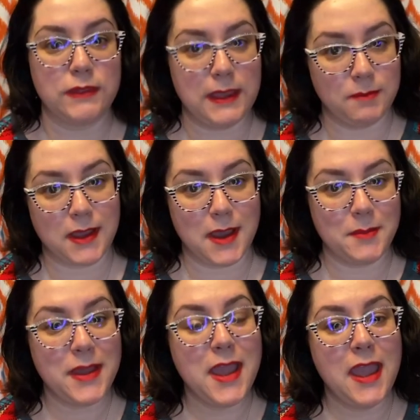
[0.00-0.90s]
hemp
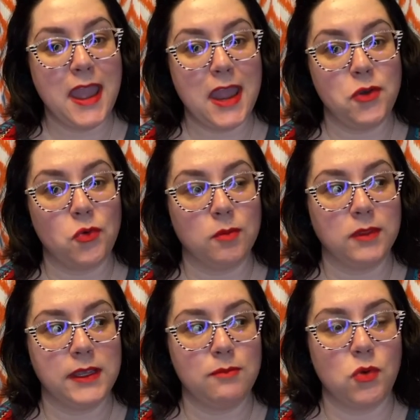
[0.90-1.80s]
cup and
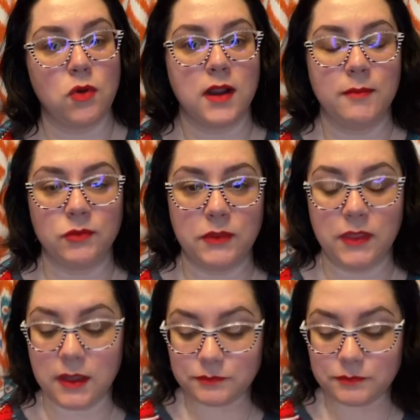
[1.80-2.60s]
normally more comes with it.